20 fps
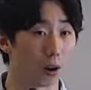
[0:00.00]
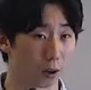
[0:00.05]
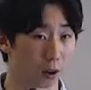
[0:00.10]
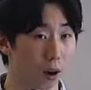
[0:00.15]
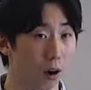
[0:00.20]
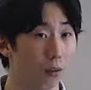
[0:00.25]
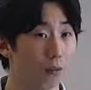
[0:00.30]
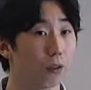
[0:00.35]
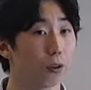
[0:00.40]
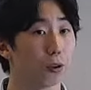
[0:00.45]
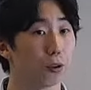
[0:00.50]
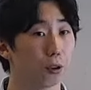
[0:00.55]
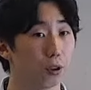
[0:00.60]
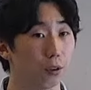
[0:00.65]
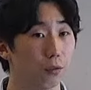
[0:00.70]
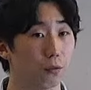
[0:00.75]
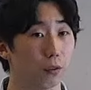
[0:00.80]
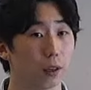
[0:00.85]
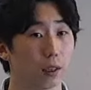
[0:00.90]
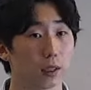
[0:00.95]
the
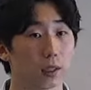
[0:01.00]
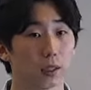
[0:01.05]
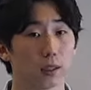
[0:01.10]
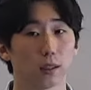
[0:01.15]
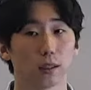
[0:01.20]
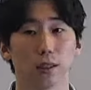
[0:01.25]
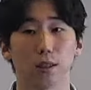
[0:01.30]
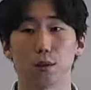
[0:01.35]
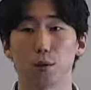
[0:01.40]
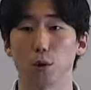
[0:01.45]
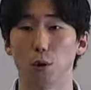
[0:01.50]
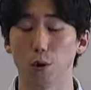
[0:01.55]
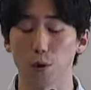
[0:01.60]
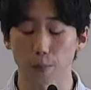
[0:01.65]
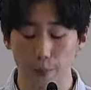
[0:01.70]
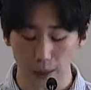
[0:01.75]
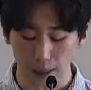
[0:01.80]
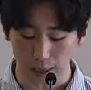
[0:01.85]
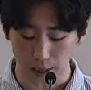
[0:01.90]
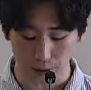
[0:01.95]
universe. He's all
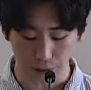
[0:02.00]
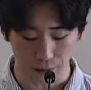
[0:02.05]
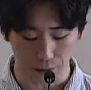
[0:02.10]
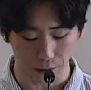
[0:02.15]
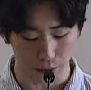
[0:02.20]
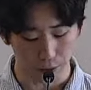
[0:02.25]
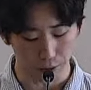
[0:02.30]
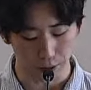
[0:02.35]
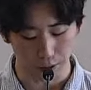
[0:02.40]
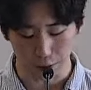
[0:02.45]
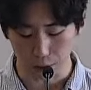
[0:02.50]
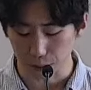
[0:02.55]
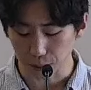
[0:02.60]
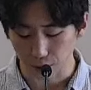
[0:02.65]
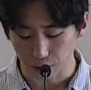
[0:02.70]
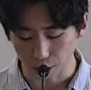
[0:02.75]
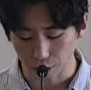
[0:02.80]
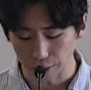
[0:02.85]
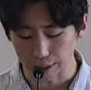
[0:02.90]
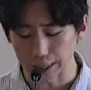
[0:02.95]
powerful, He's all
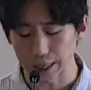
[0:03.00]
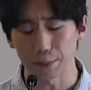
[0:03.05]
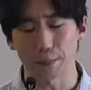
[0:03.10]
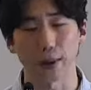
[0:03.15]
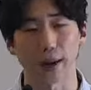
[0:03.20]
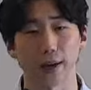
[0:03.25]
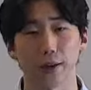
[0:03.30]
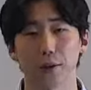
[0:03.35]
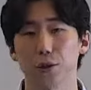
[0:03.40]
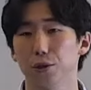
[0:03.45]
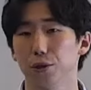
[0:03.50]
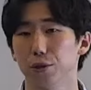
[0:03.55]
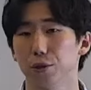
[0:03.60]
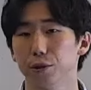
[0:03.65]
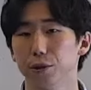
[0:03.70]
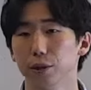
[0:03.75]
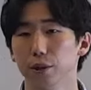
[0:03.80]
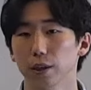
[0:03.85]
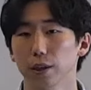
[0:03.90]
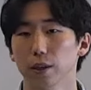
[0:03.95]
knowing, He made you,
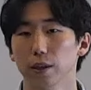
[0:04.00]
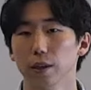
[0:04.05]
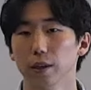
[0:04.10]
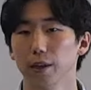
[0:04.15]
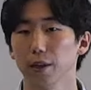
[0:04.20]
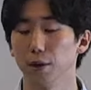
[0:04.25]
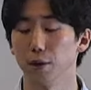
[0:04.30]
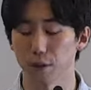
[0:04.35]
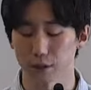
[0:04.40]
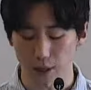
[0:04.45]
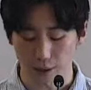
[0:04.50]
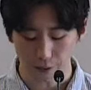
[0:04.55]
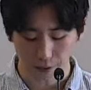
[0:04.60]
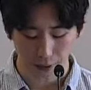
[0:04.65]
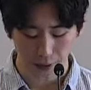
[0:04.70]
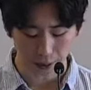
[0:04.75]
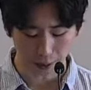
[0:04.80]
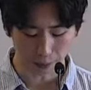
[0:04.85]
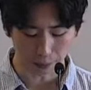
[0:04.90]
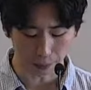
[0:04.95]
He knows everything
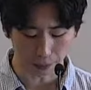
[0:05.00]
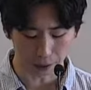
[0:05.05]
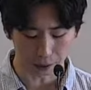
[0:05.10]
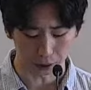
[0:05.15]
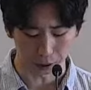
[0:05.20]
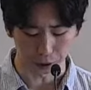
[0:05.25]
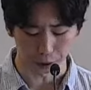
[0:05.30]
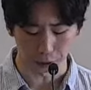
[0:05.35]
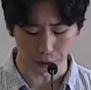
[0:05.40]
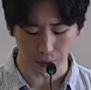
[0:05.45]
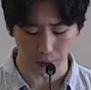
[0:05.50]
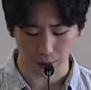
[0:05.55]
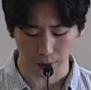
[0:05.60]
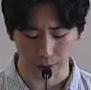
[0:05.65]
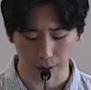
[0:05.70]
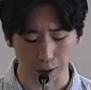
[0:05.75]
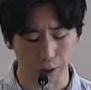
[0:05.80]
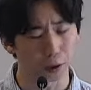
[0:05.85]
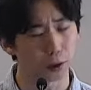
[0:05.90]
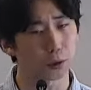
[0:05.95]
about you, and He
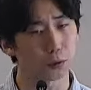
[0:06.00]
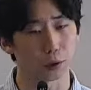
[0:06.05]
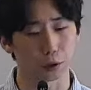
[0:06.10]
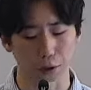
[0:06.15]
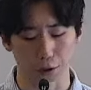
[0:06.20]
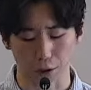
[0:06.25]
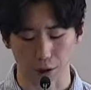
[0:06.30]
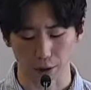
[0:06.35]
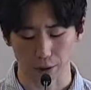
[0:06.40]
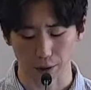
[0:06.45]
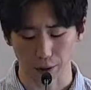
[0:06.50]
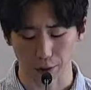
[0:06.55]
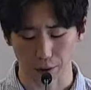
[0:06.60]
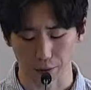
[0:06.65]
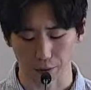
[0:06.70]
knows what you're going through.